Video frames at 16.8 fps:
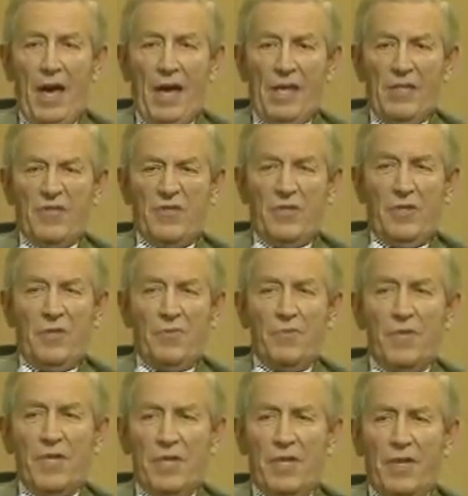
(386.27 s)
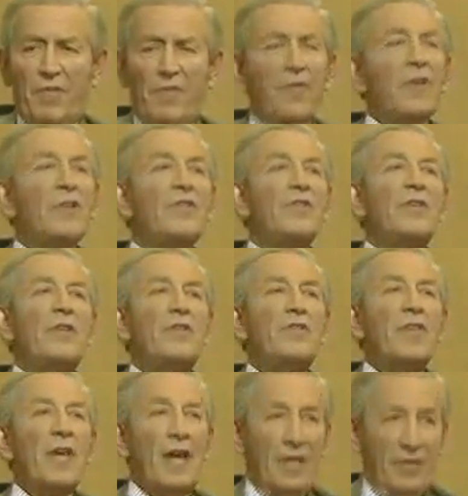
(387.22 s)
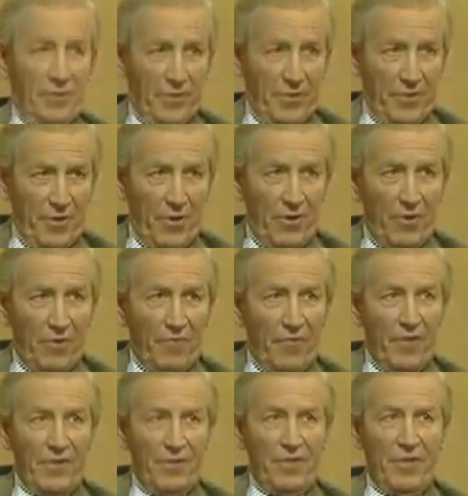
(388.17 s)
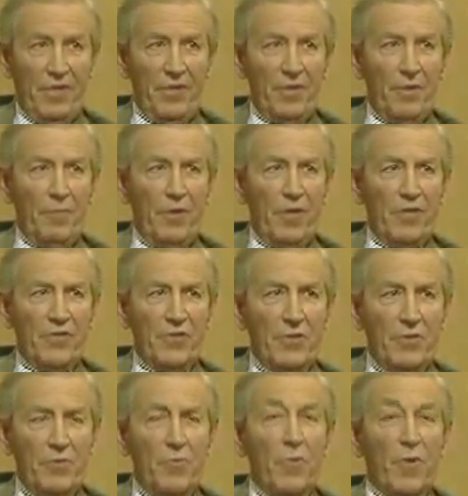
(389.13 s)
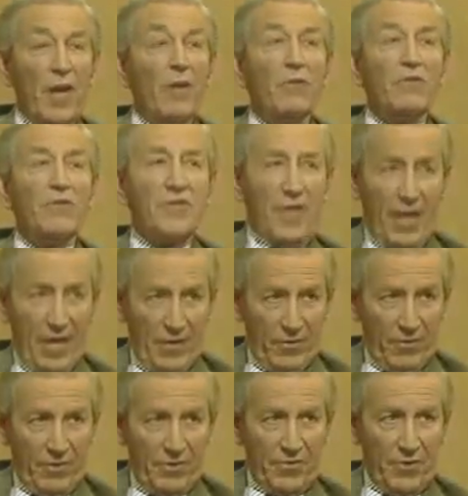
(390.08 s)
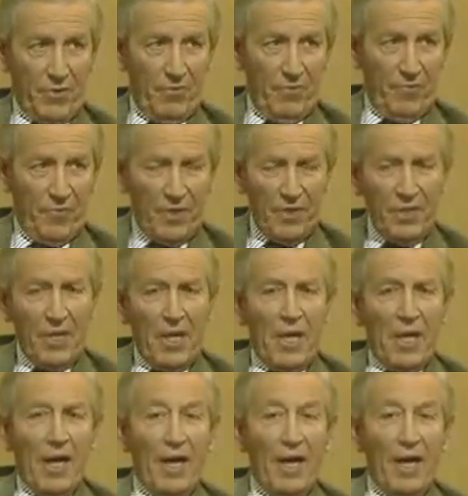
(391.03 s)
as really furthering the underdog, furthering the person who cannot stand on his own feet